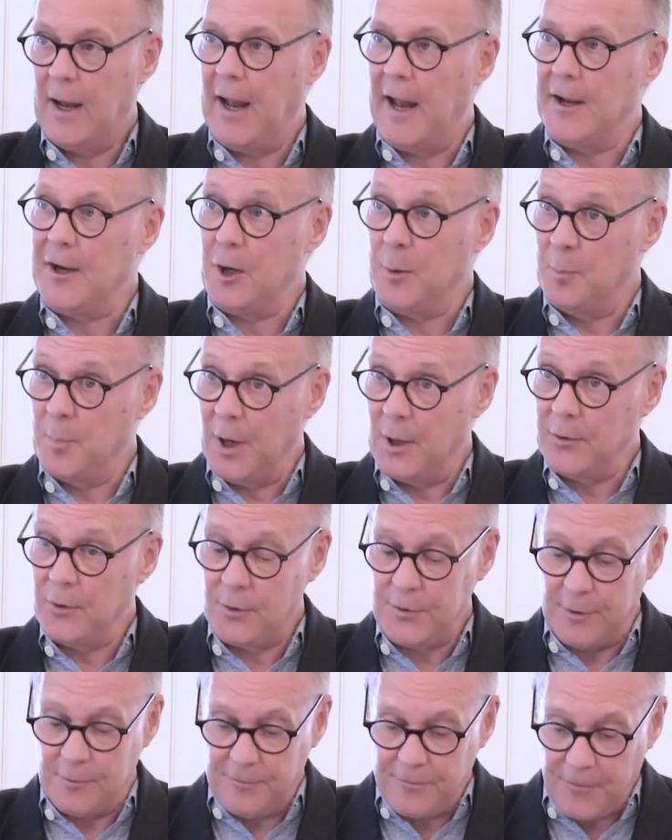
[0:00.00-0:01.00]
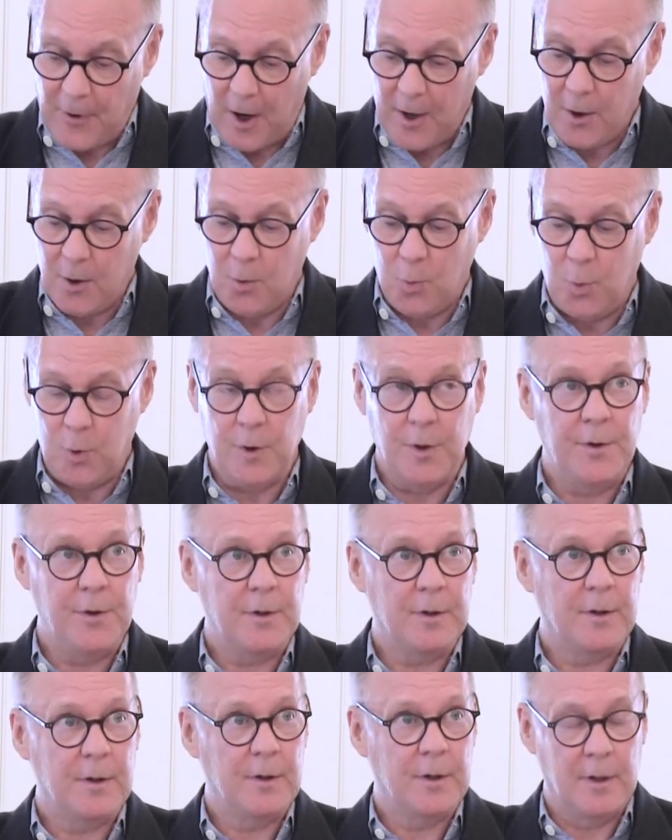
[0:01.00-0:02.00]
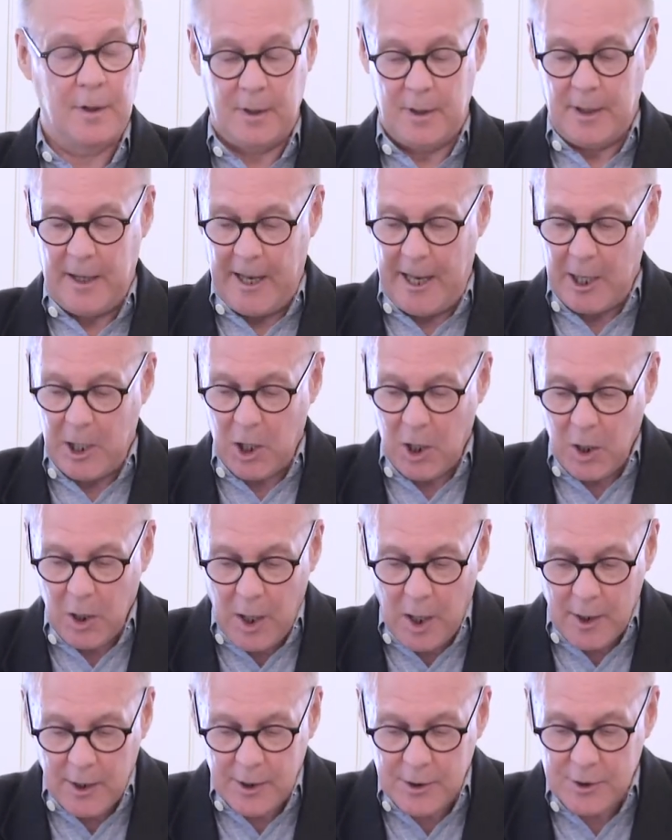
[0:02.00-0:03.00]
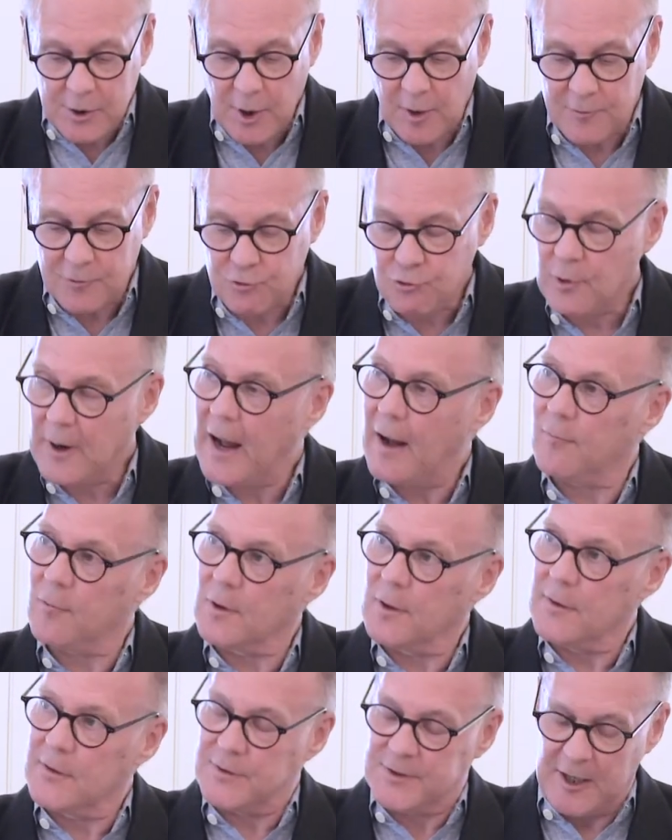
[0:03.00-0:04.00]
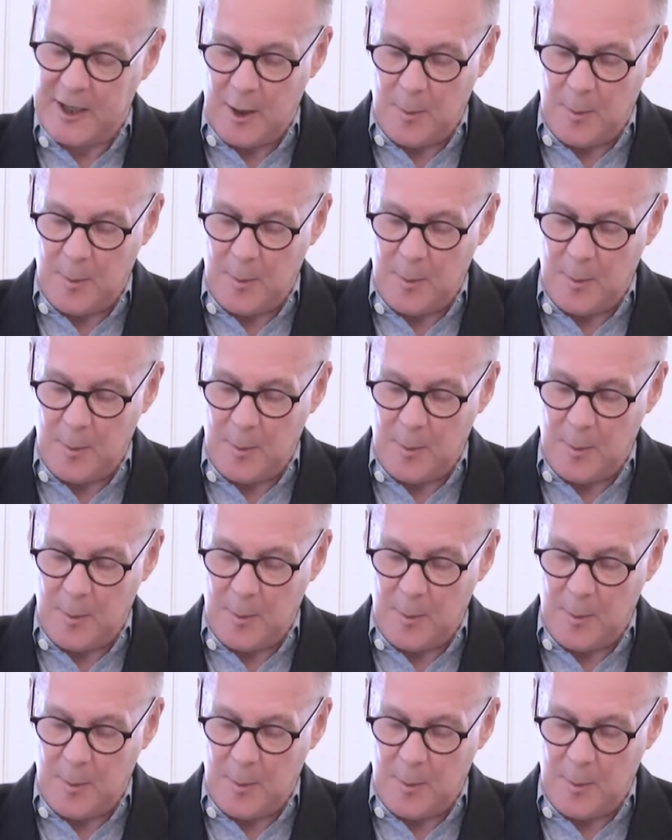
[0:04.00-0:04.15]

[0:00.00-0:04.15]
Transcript: And in bundles of firewood, in luggage of travelers,